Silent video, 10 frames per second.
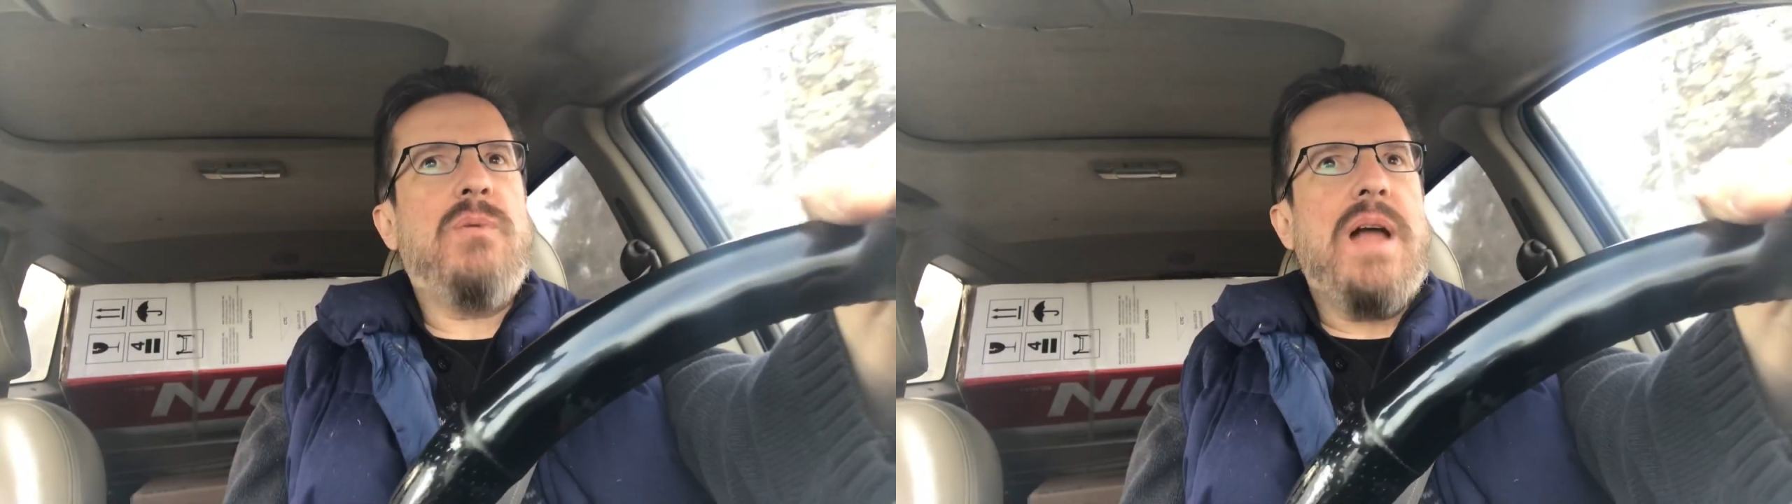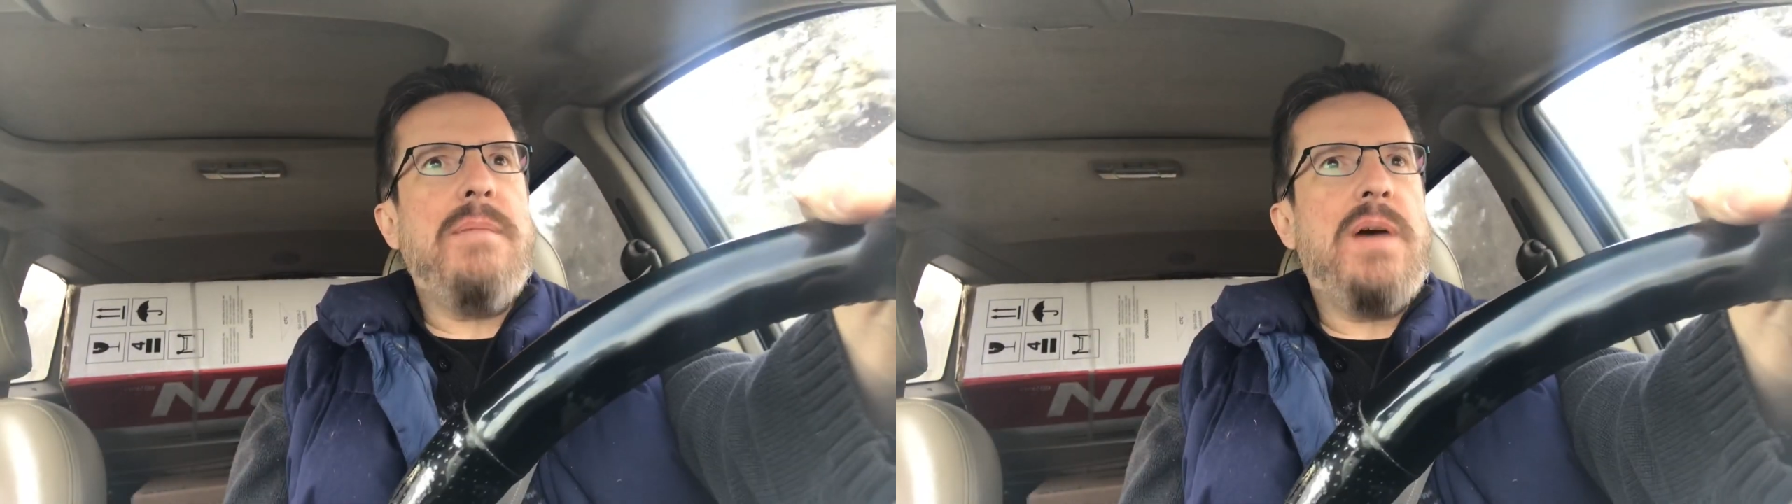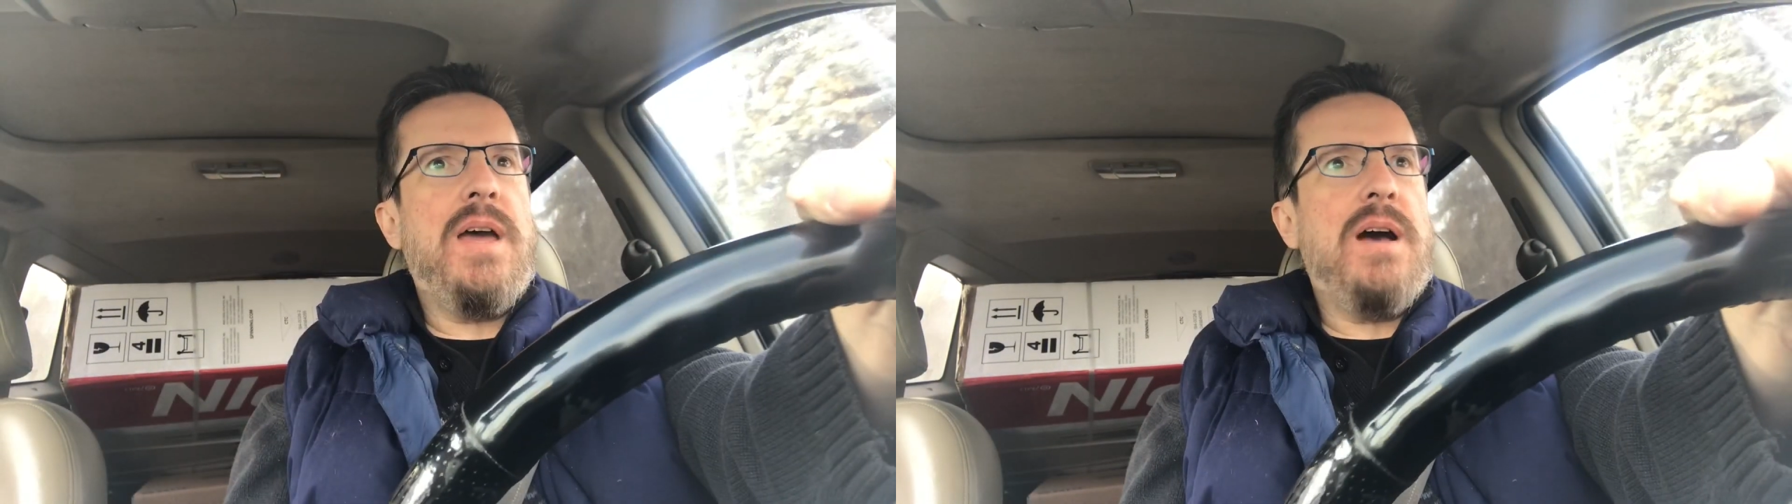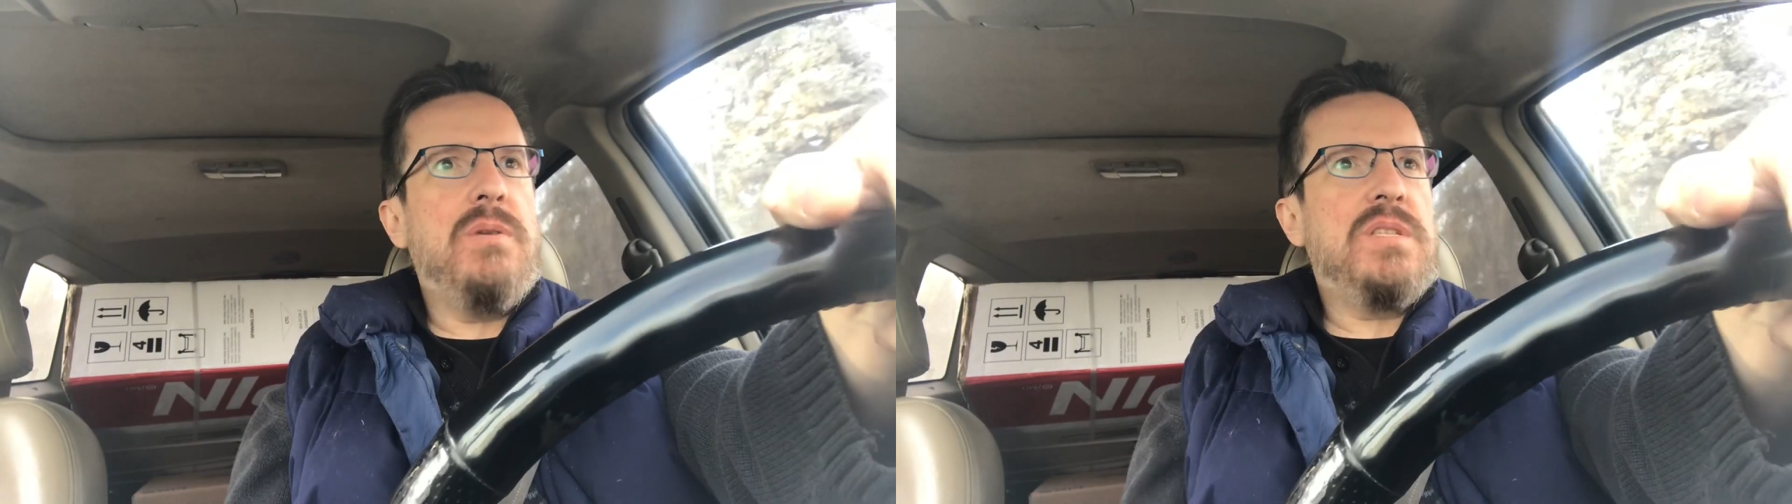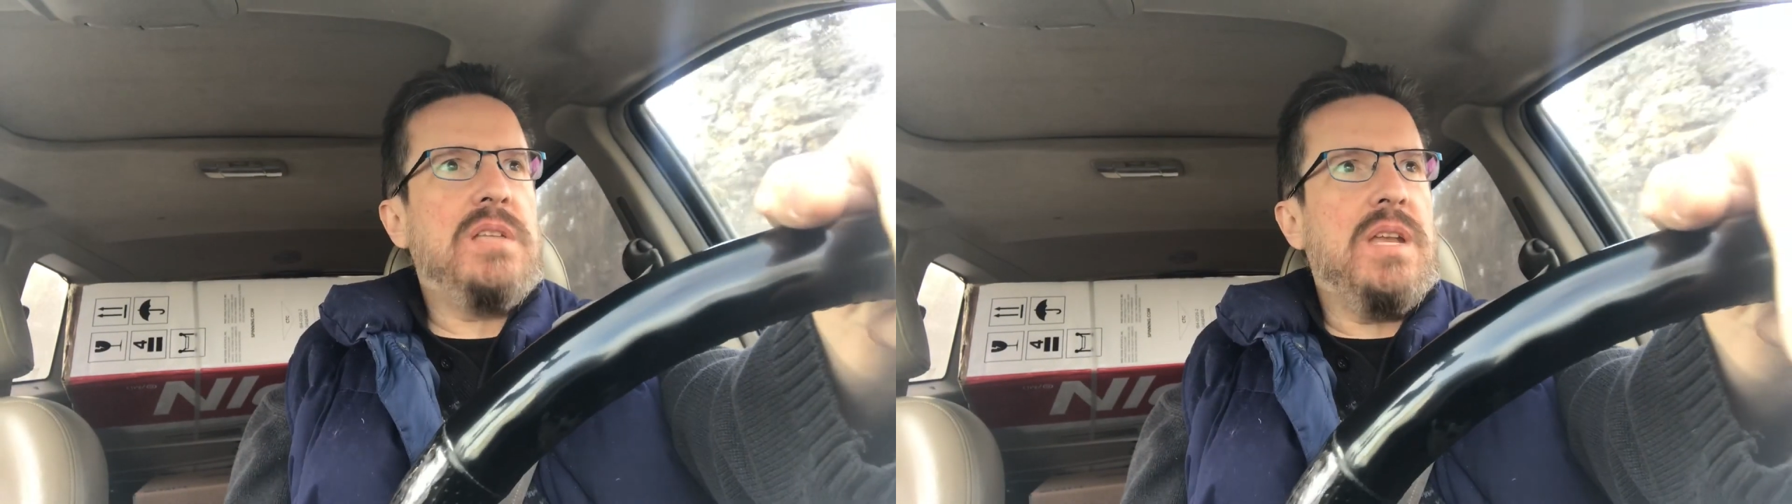were at my
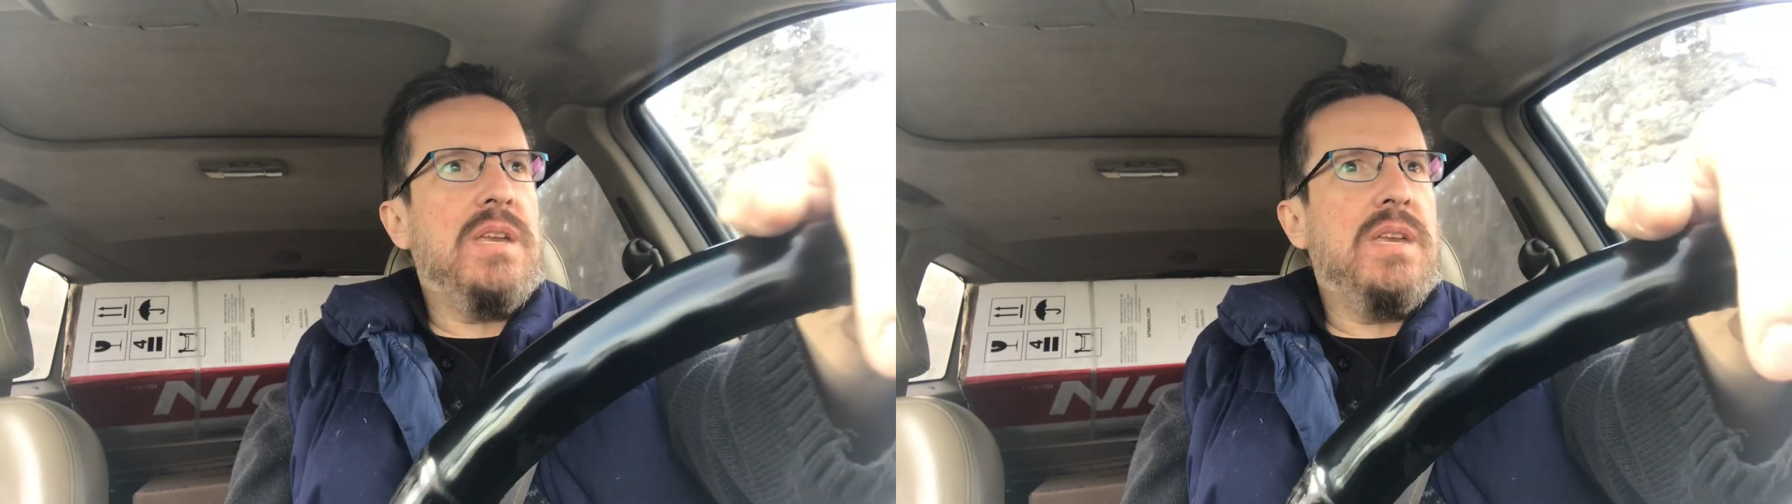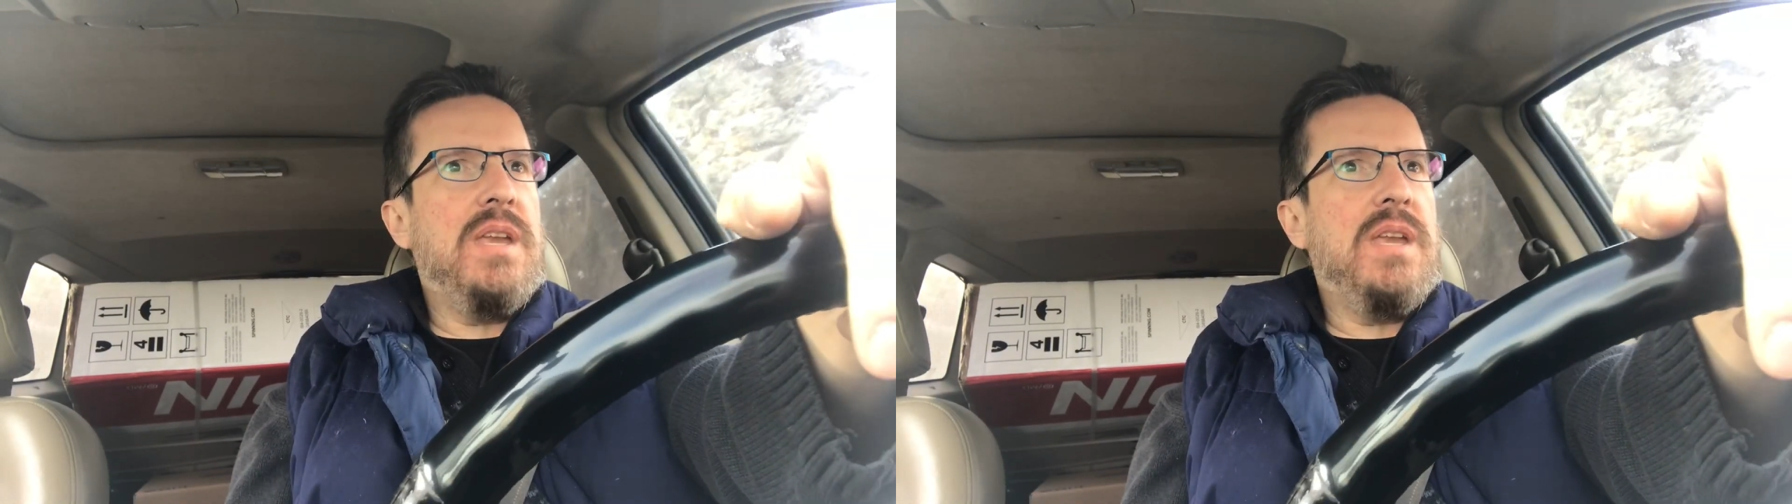house at